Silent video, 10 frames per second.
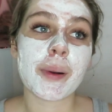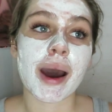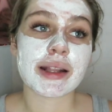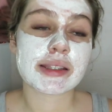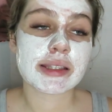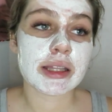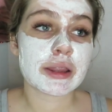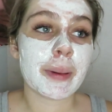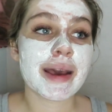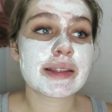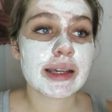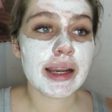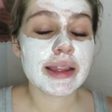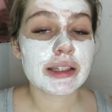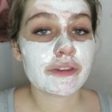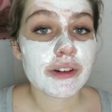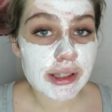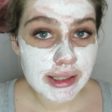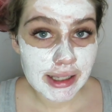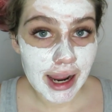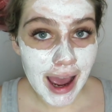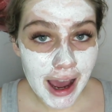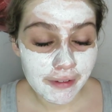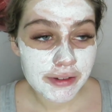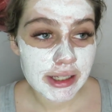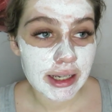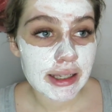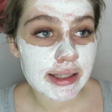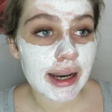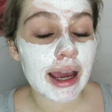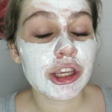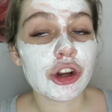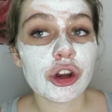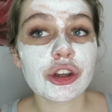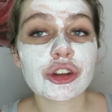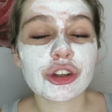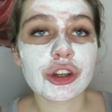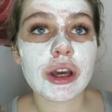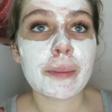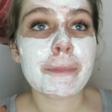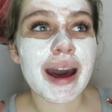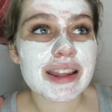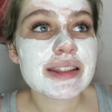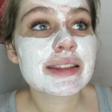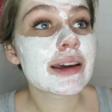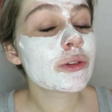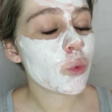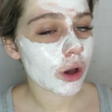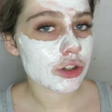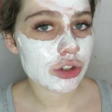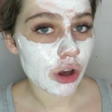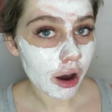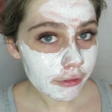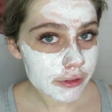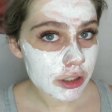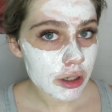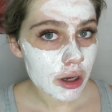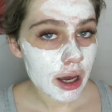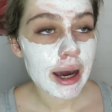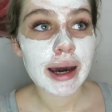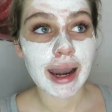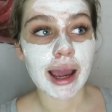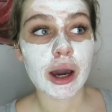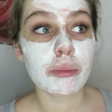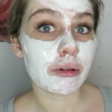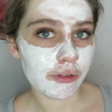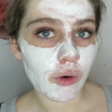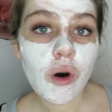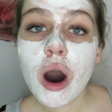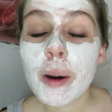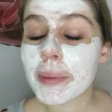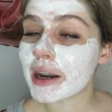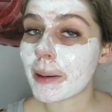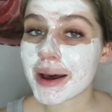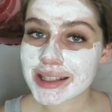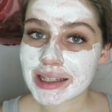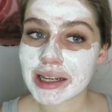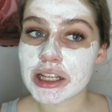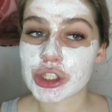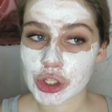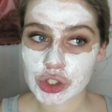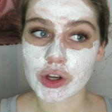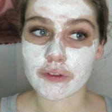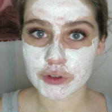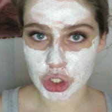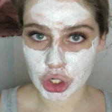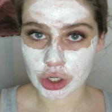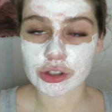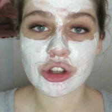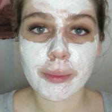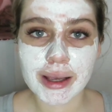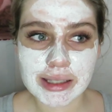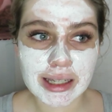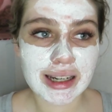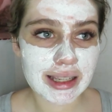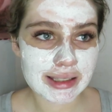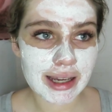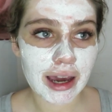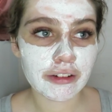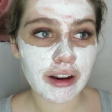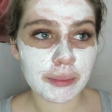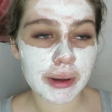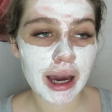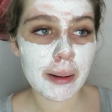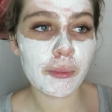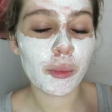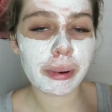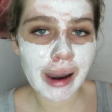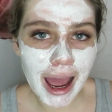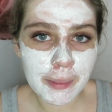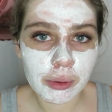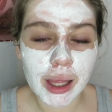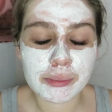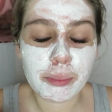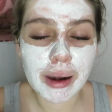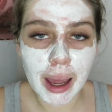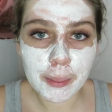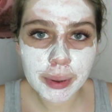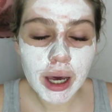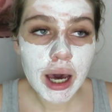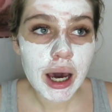But basically the differences that I have seen is that, you know, my skin was soft like before, but now my skin is softer. So my skin has kind of like become more pliable and plump,